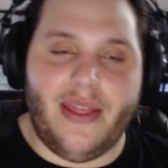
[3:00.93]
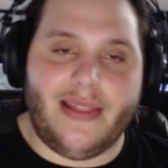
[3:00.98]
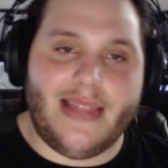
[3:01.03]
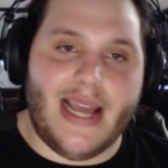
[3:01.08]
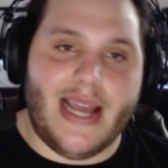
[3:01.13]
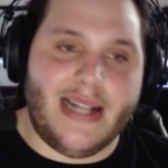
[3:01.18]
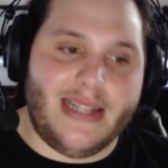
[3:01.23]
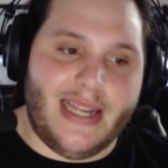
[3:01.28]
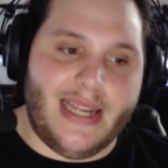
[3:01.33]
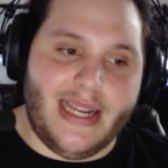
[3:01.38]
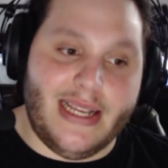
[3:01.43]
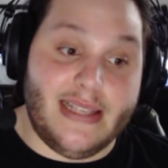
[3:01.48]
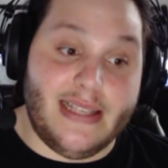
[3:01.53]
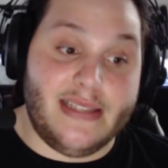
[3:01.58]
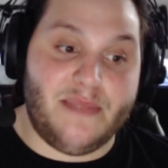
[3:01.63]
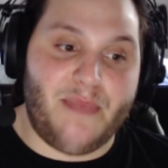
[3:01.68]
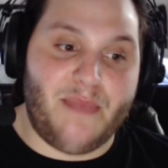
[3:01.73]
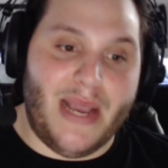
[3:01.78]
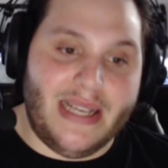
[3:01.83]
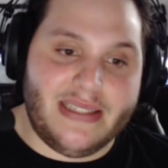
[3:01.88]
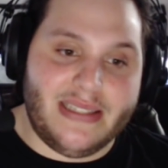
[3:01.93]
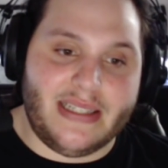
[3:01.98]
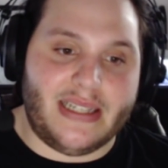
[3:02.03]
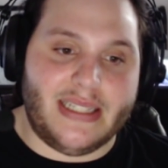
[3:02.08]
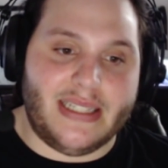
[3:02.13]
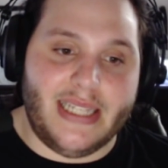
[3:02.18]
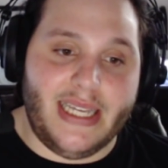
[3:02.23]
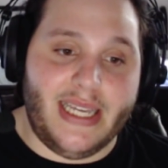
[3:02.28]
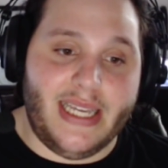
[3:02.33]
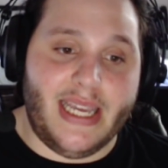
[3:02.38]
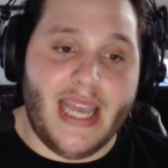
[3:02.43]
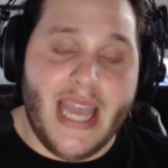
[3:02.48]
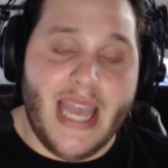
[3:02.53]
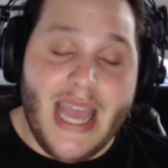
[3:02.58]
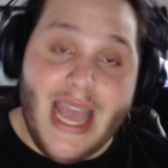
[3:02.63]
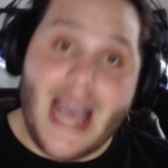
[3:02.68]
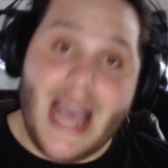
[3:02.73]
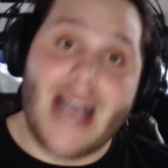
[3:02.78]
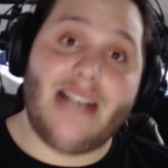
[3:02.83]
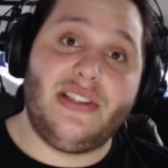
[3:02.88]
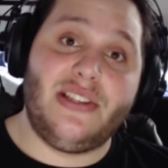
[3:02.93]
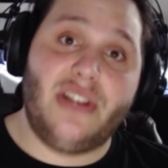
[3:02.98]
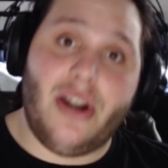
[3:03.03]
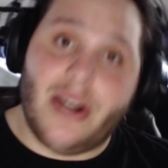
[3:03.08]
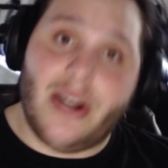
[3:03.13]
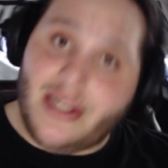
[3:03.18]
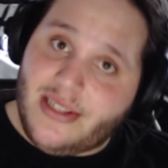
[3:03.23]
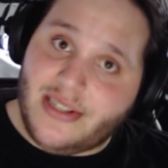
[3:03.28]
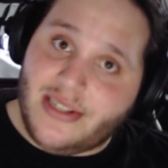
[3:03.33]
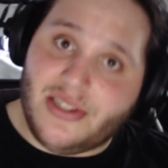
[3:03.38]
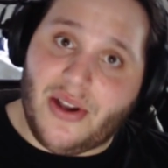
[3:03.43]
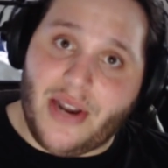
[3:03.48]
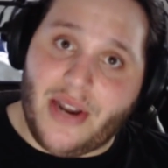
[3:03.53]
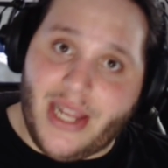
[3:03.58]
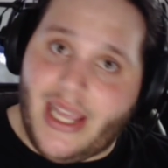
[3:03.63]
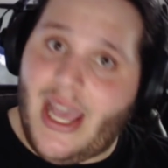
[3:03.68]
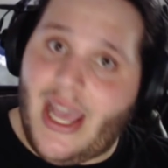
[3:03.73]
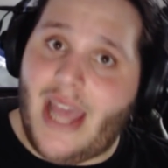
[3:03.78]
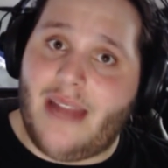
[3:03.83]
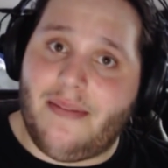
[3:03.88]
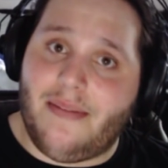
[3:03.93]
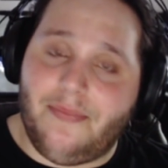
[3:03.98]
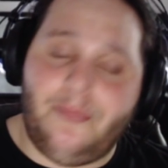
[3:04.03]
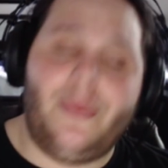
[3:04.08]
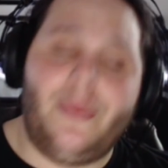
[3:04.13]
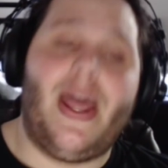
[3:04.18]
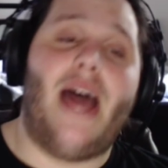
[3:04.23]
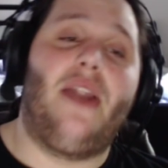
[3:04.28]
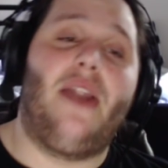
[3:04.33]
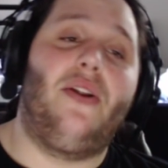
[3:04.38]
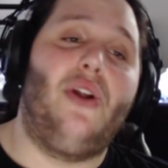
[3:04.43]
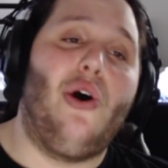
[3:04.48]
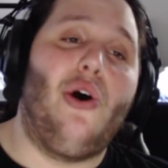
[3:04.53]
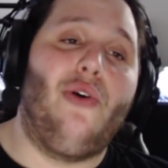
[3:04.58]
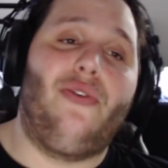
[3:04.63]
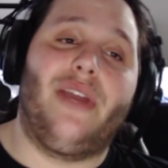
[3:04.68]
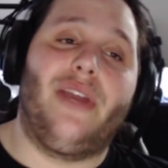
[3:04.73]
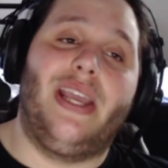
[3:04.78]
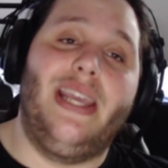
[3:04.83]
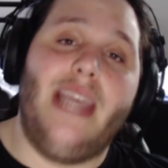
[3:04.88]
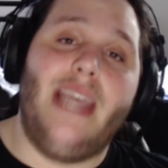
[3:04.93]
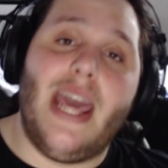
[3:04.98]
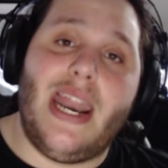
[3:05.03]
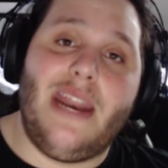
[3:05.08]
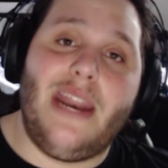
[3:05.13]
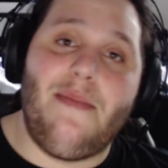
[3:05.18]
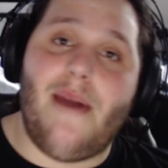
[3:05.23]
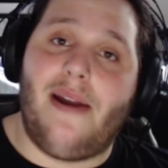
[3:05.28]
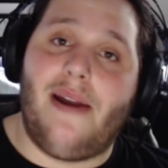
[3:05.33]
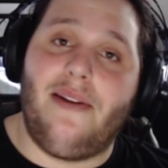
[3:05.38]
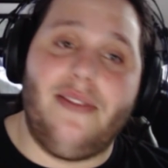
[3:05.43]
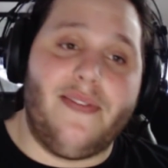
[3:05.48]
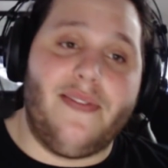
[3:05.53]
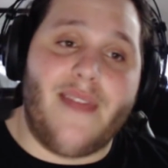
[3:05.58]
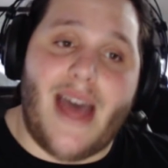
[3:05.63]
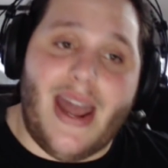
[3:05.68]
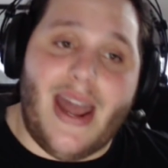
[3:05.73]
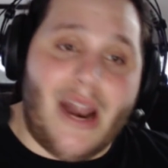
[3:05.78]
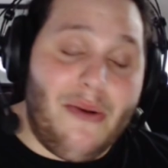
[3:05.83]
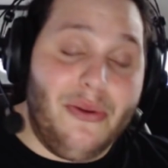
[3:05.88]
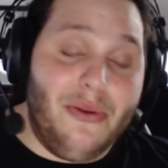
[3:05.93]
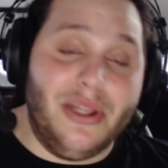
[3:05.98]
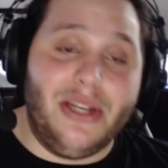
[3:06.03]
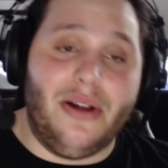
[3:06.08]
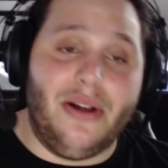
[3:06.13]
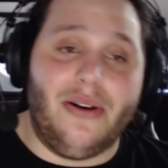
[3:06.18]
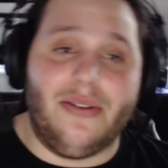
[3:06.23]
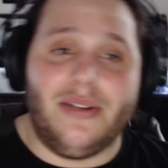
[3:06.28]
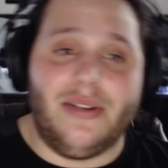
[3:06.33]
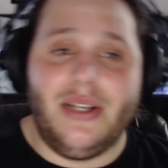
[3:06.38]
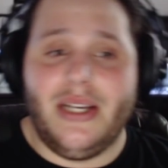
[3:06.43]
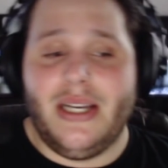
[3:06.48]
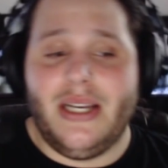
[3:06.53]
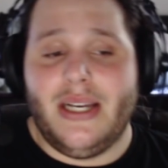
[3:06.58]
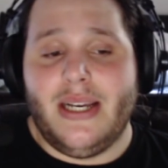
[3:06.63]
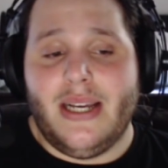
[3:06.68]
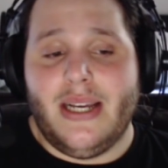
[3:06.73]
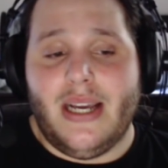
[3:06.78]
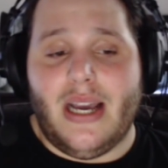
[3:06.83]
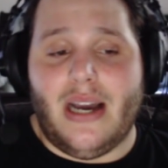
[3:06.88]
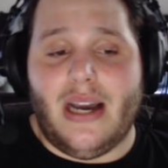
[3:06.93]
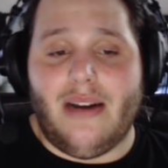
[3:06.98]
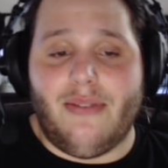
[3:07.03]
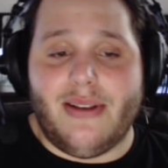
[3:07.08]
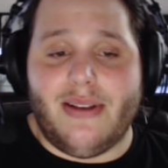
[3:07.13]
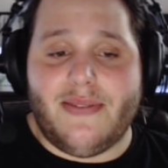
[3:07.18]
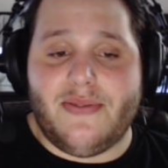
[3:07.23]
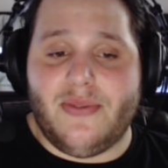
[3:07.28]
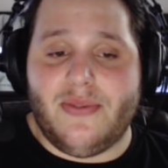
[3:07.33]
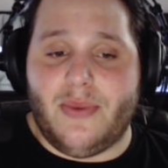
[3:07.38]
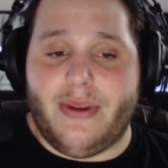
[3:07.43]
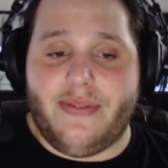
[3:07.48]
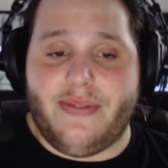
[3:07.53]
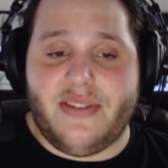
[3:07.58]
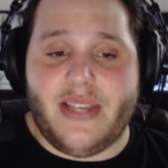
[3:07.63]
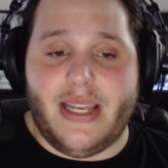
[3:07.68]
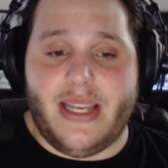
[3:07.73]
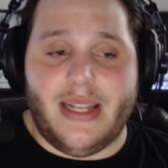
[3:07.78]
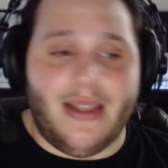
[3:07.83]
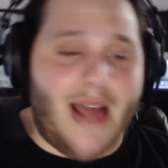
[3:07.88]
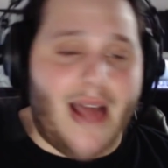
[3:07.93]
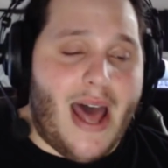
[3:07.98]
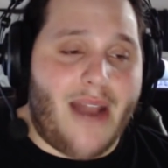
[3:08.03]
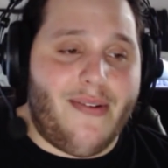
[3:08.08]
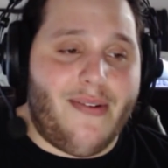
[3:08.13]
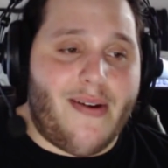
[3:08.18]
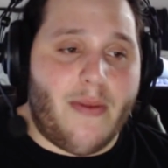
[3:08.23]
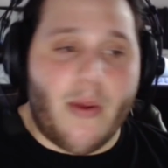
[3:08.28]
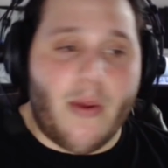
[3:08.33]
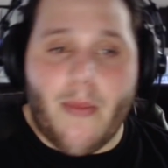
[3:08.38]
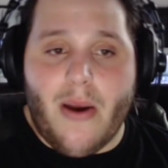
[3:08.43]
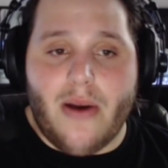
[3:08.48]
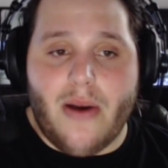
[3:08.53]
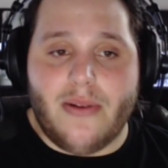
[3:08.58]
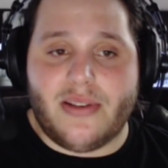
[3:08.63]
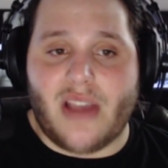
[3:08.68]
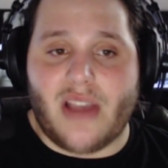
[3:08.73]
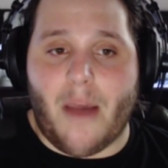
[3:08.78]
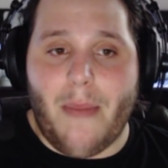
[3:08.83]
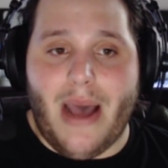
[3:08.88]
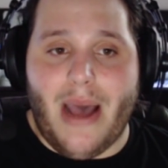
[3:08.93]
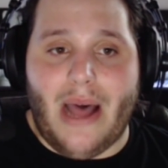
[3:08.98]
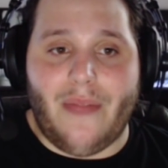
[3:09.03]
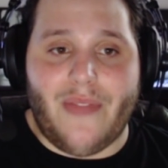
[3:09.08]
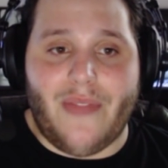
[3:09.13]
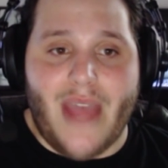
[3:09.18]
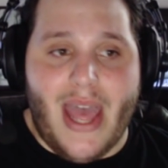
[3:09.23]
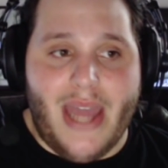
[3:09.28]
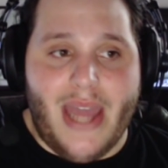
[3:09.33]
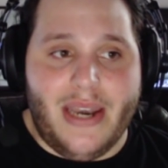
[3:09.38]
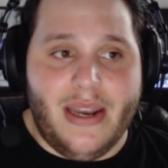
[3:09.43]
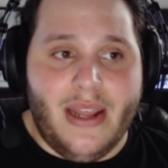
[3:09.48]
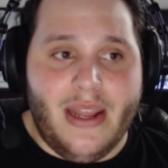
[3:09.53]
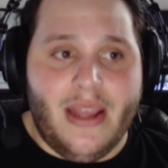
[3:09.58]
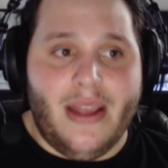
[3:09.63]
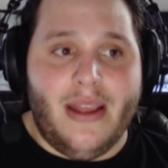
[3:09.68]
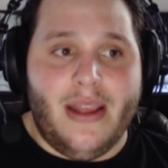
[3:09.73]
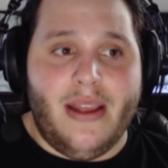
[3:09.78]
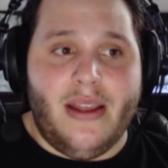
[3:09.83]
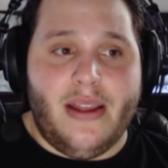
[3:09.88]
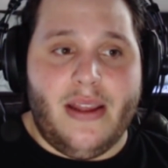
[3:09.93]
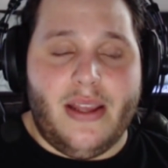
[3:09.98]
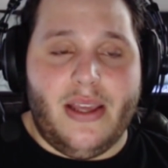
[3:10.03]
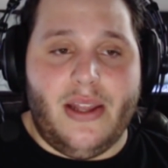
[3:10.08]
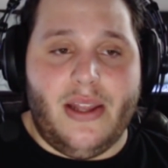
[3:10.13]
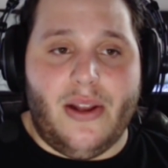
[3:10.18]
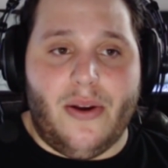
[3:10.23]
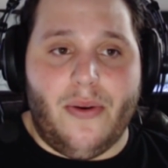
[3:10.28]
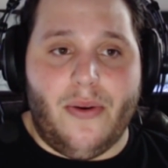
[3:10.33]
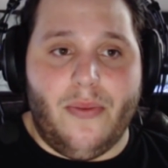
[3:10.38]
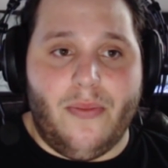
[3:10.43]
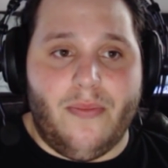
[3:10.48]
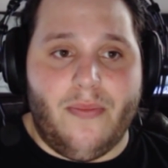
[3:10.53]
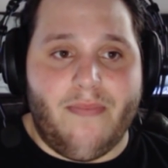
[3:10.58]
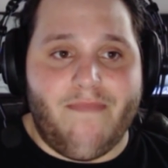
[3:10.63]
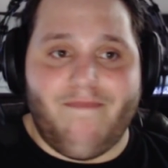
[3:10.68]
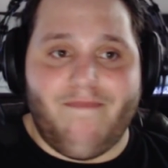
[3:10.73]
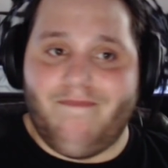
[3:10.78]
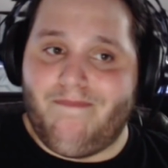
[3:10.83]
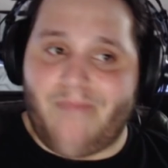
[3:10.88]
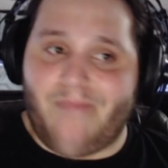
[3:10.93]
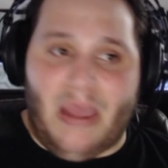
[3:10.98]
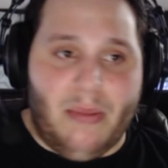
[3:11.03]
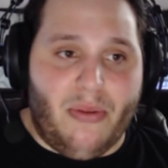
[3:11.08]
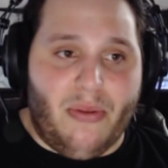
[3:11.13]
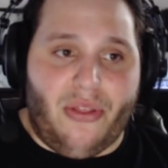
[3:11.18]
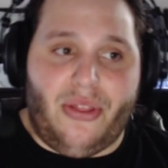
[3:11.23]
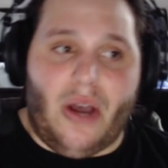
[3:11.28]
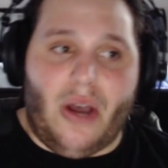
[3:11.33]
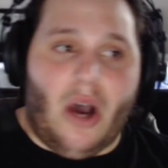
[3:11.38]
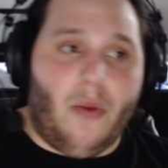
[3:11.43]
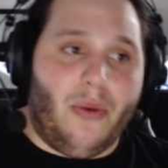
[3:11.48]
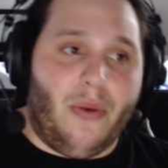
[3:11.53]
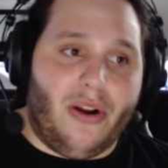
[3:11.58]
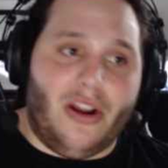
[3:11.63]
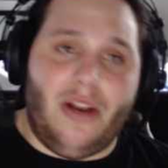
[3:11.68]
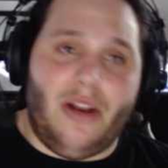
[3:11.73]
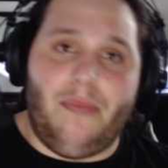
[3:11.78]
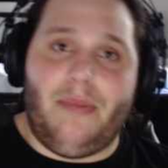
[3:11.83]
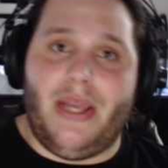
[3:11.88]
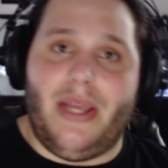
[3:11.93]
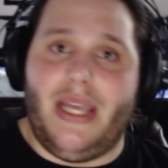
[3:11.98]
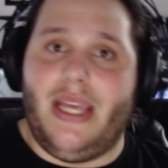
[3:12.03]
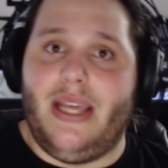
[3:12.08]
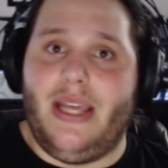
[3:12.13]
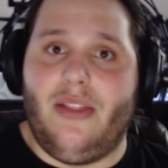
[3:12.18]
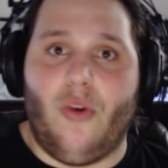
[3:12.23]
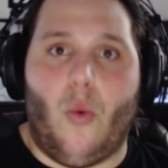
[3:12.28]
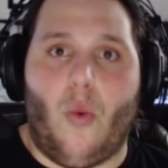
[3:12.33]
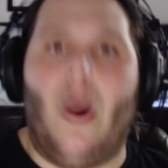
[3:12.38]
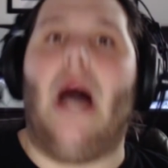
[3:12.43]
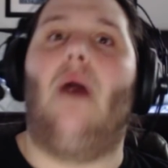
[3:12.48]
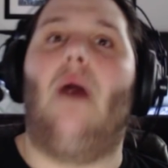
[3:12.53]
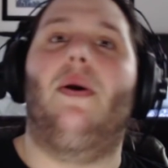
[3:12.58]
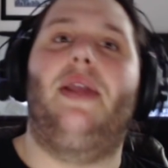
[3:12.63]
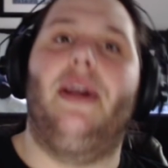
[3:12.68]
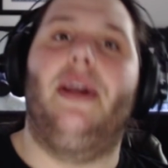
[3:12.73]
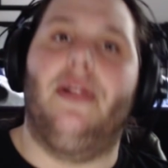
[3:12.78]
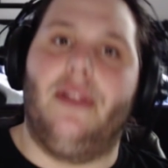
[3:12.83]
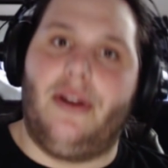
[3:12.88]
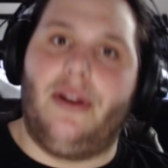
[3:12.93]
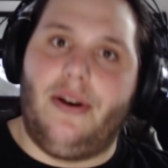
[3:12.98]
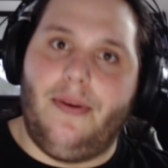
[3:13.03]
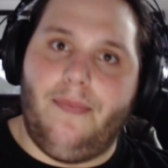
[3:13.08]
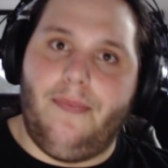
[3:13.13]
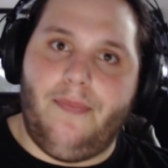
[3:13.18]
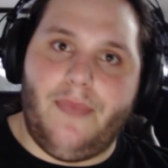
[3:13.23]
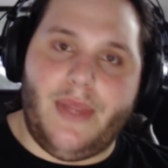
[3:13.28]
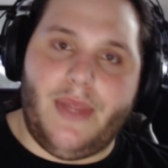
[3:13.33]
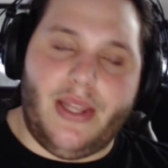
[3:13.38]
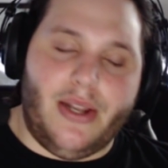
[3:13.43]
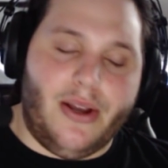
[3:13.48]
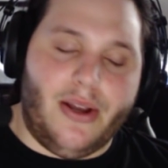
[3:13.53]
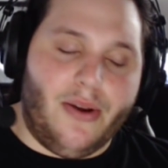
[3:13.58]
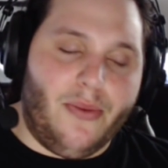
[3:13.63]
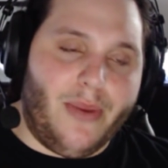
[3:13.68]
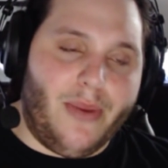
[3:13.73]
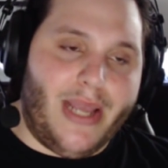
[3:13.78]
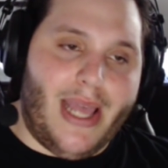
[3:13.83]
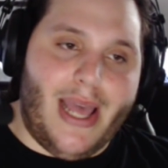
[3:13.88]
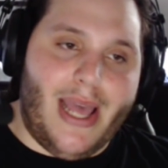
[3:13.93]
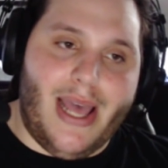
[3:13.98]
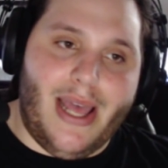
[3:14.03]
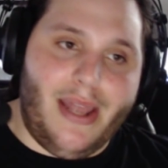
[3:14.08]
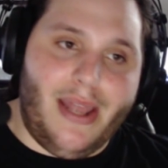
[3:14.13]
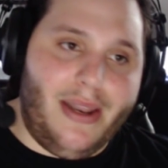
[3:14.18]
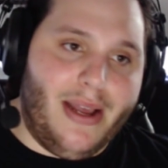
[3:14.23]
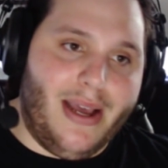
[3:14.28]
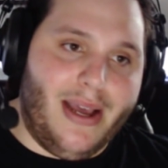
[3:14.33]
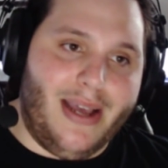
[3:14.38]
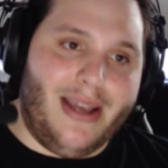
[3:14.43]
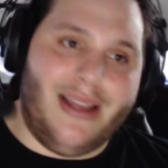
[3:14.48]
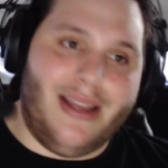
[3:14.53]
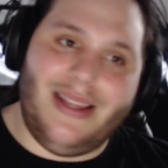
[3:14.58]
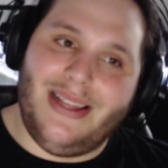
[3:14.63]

that is basically as good as it's going to get. I don't know if it can get any better than that. I really don't. We've seen a lot of MMOs come out that, you know, people thought were going to be the WoW killer. You know, we had a